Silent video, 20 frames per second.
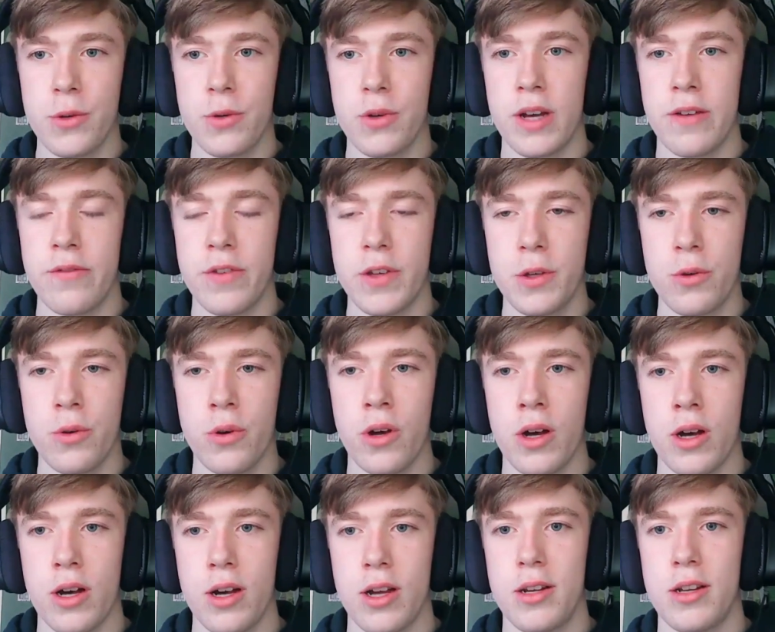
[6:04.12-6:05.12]
a view
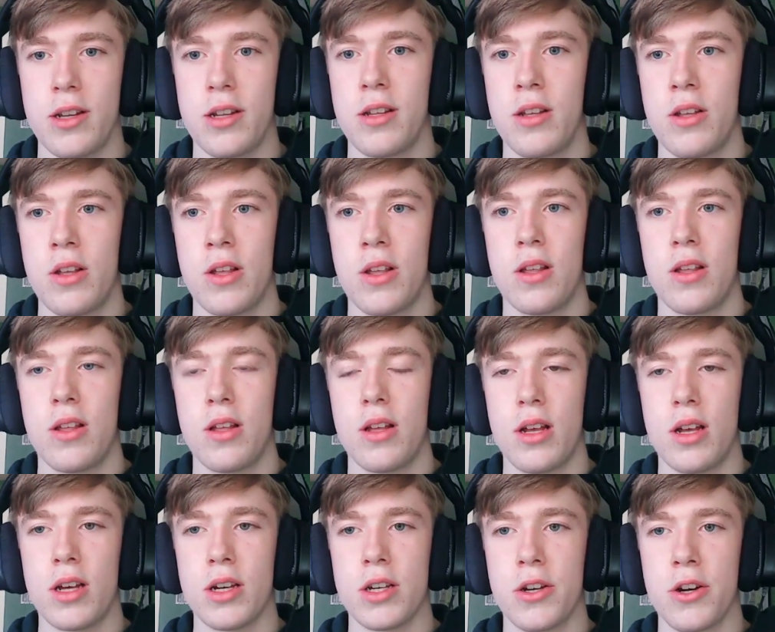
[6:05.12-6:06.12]
on
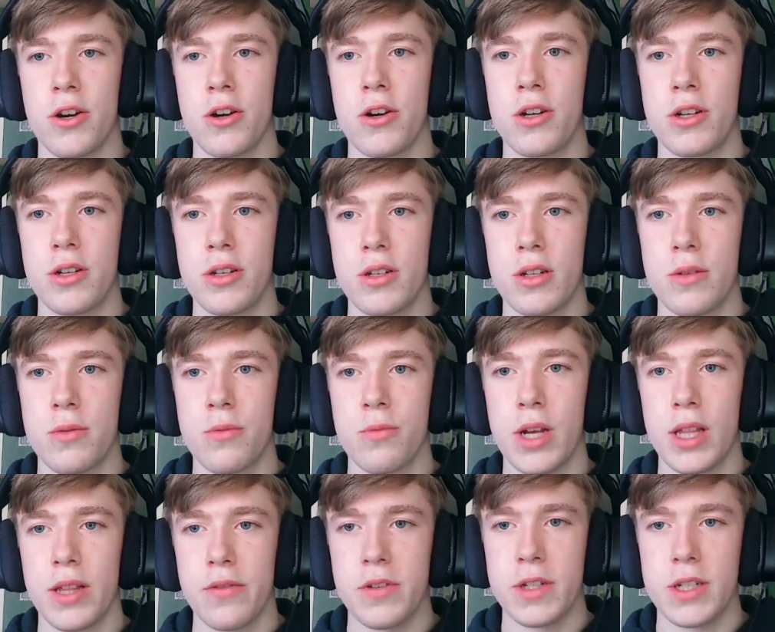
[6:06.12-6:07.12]
current
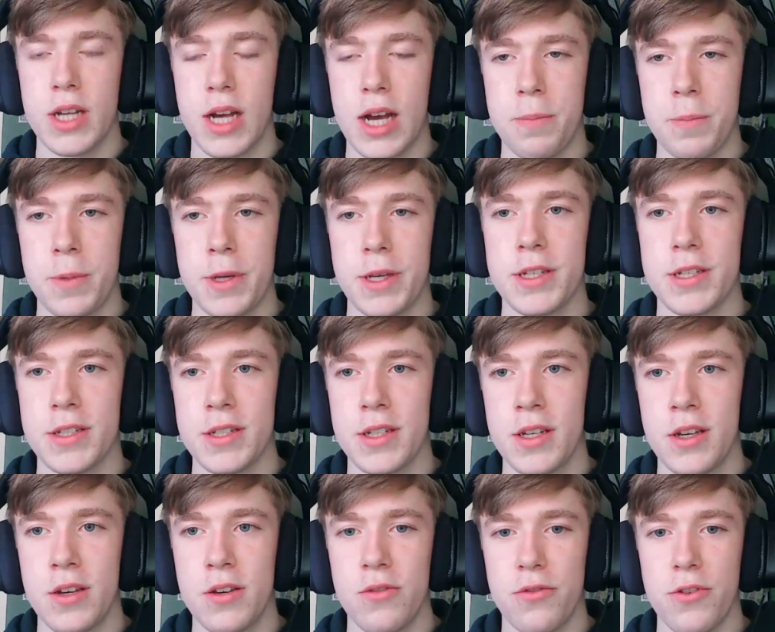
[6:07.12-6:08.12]
relevant topics
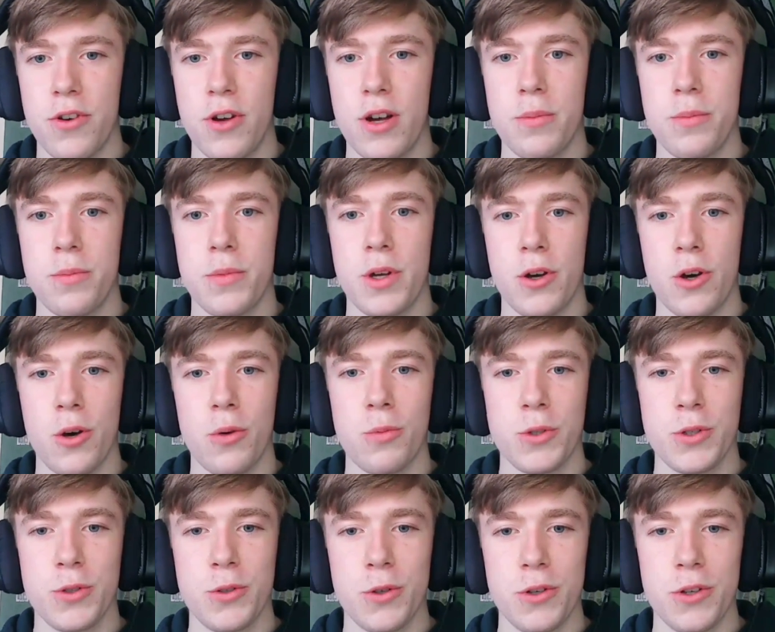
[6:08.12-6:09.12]
from a
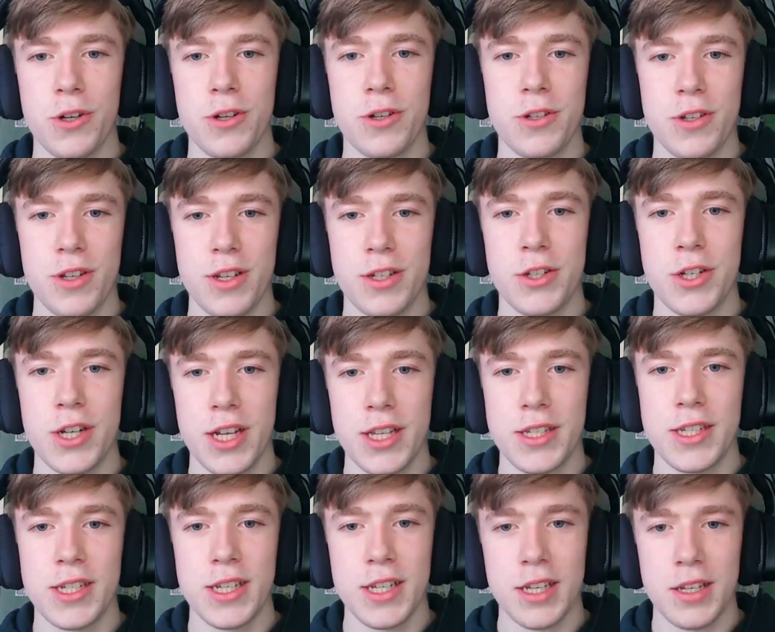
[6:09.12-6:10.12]
homeschooler
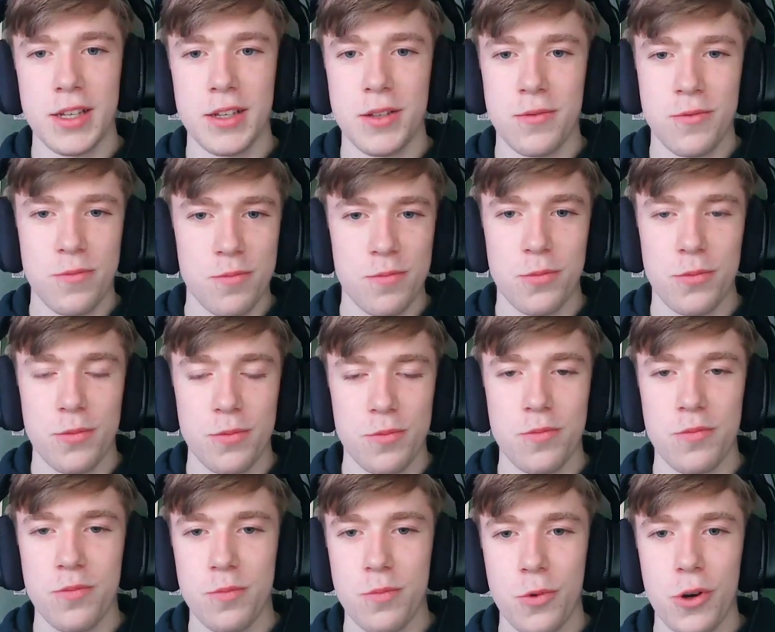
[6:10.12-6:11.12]
Gen Z
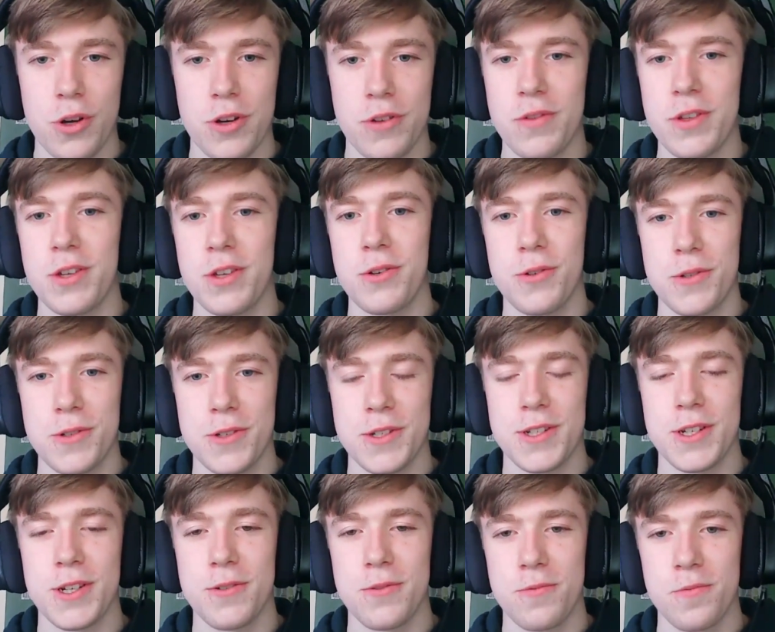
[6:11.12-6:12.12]
point of view.
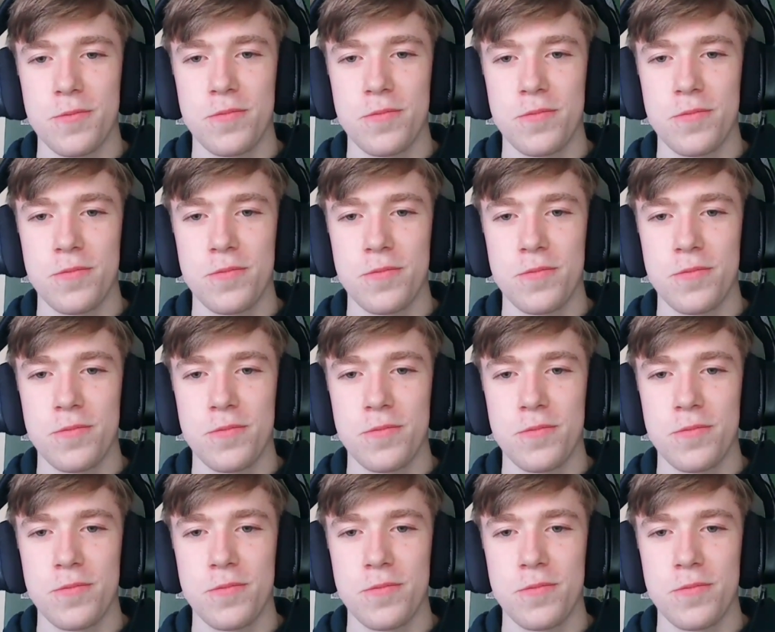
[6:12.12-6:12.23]
So